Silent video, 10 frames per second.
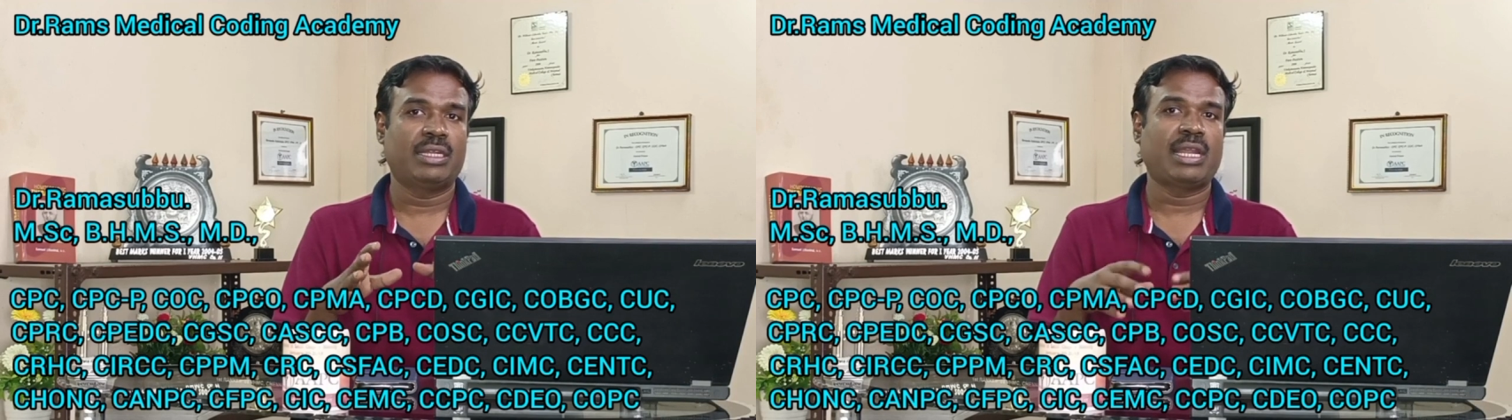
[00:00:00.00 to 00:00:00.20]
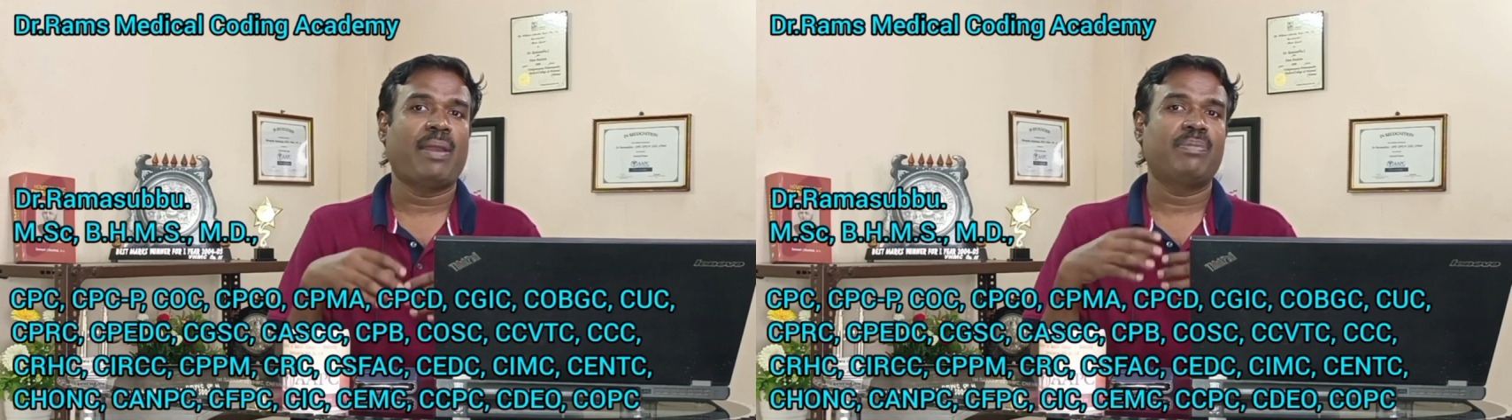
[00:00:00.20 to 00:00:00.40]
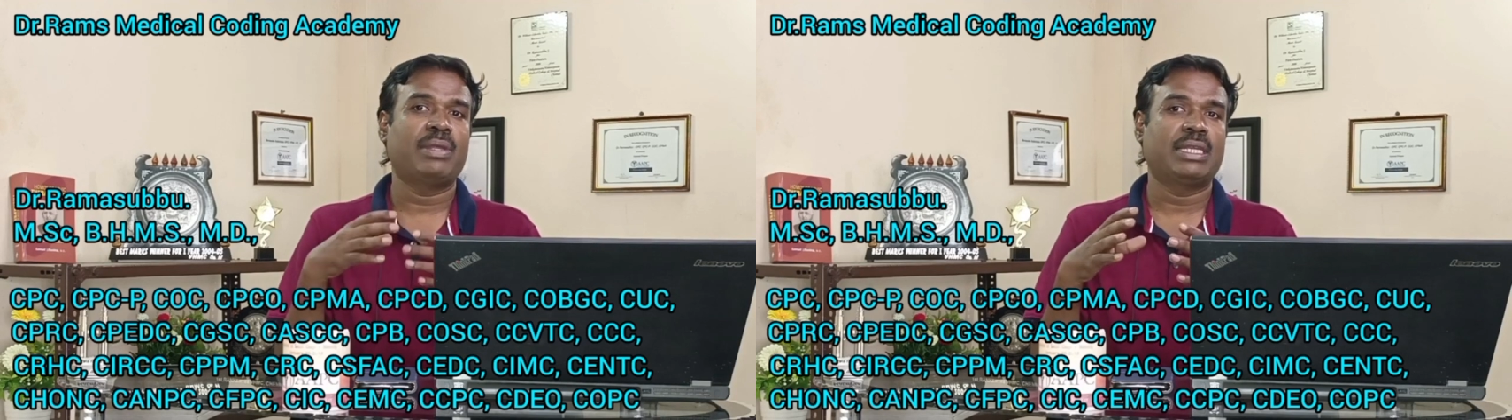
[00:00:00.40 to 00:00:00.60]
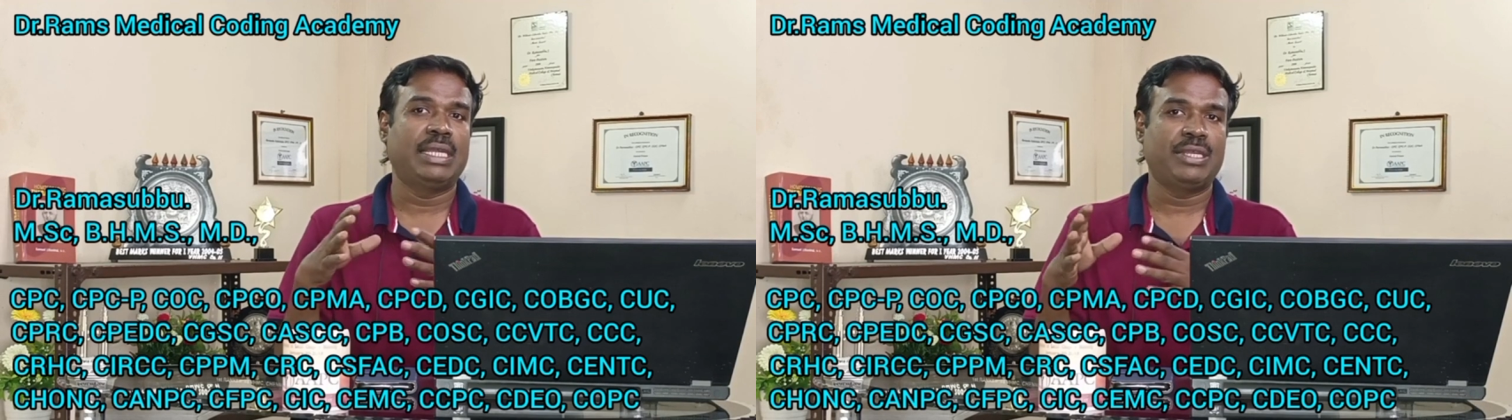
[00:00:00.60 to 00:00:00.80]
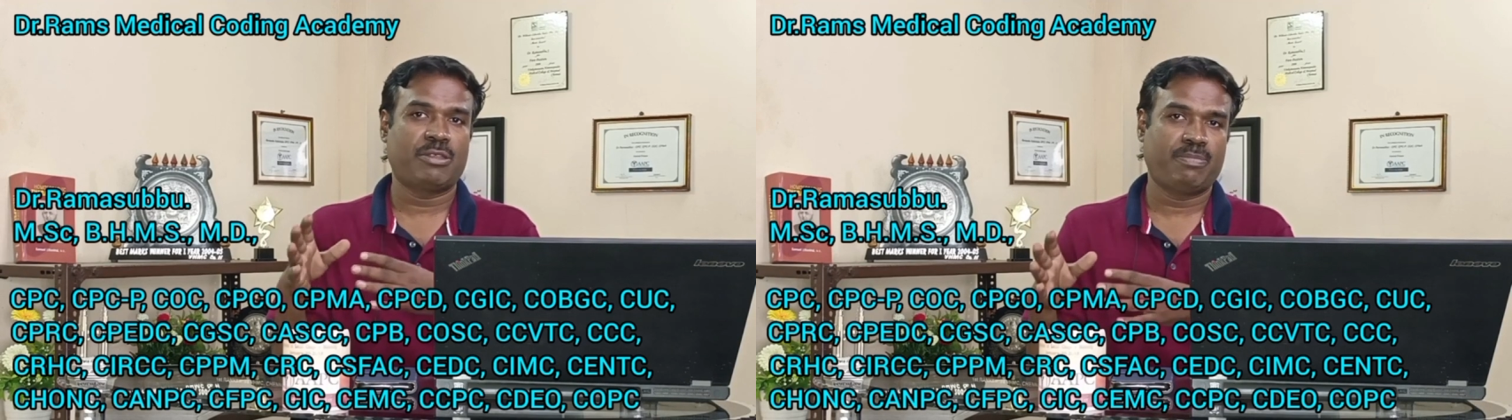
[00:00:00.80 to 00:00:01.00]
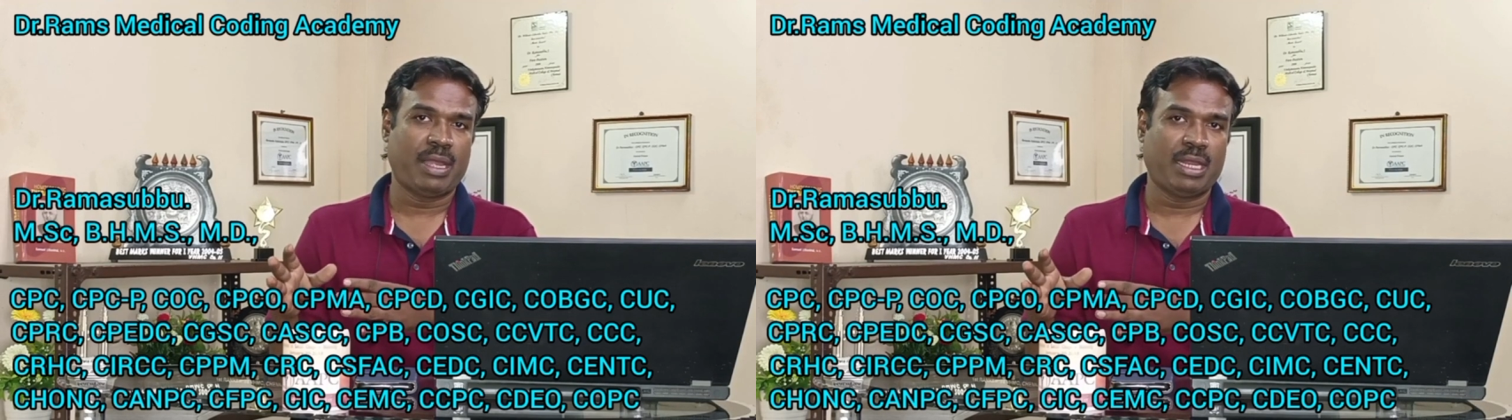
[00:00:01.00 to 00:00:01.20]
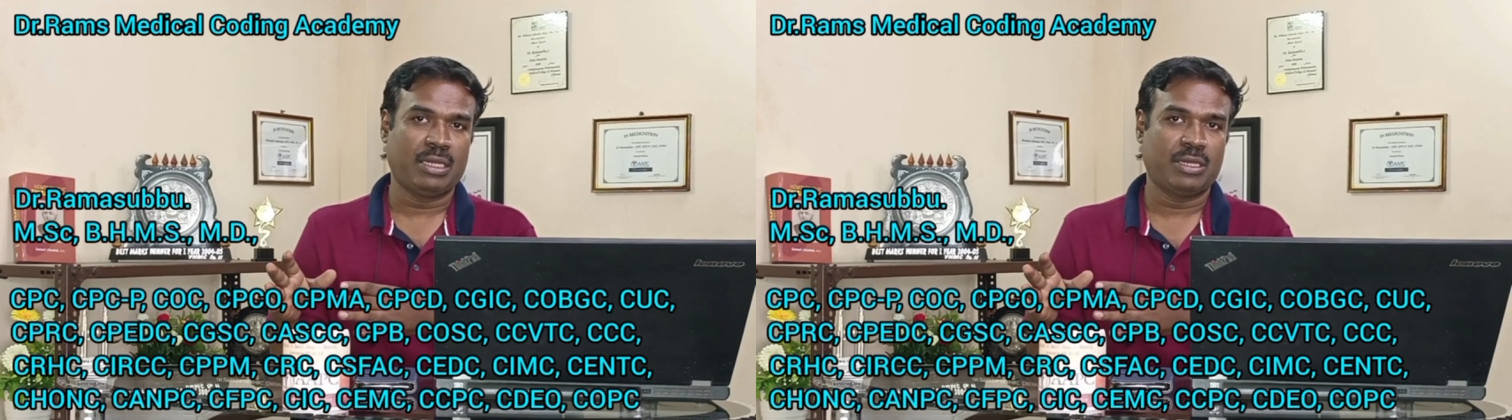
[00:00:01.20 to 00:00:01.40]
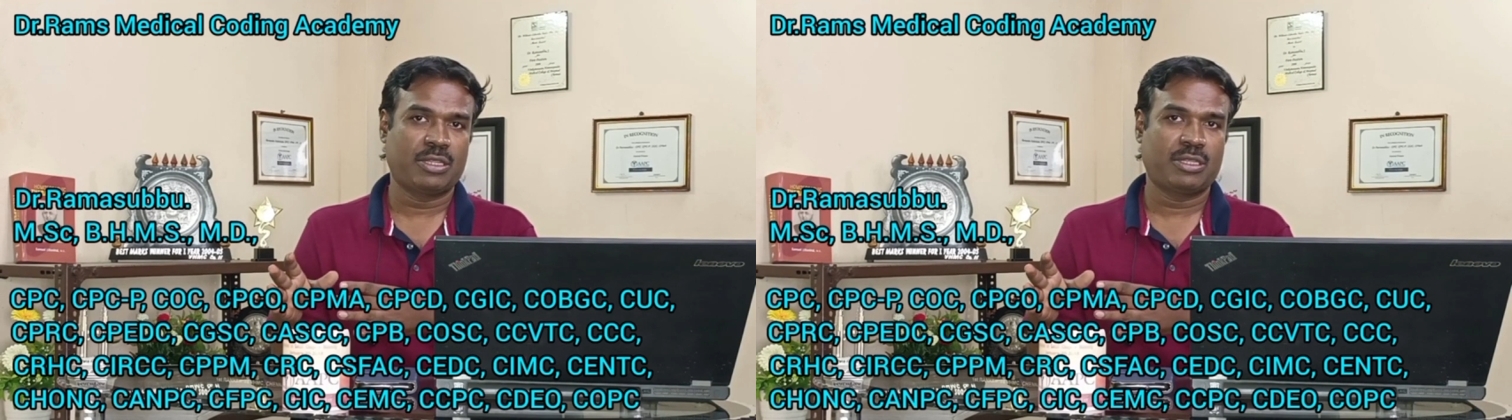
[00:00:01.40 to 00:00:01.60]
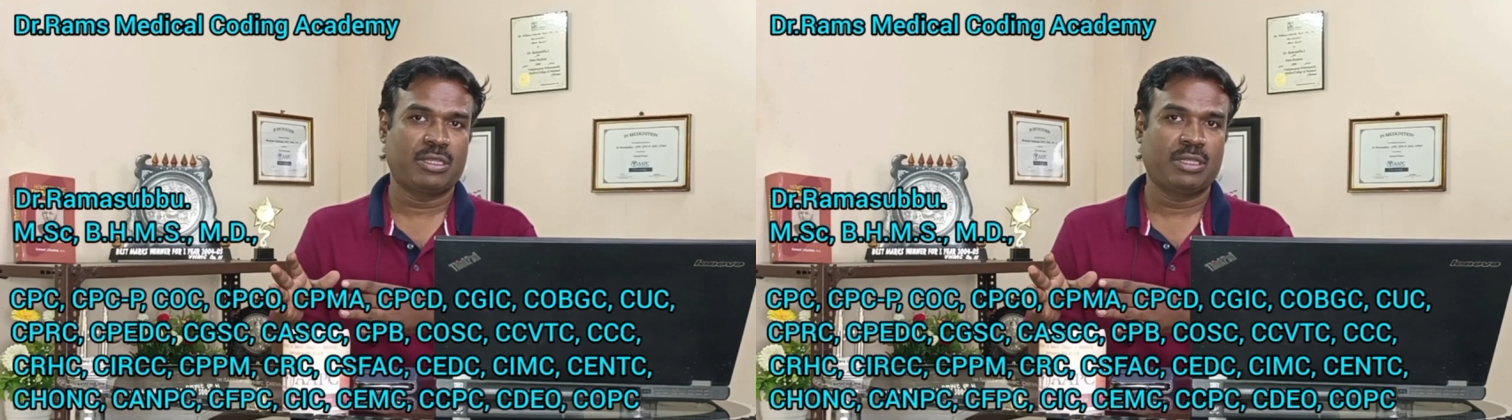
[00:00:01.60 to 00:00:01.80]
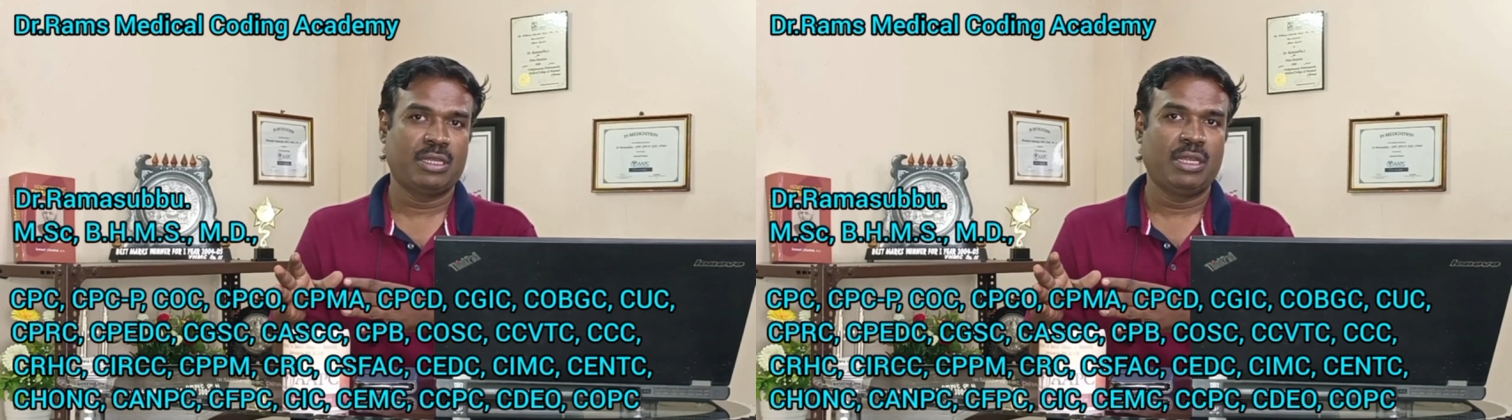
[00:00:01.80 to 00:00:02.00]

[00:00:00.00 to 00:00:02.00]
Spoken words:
time that he spends.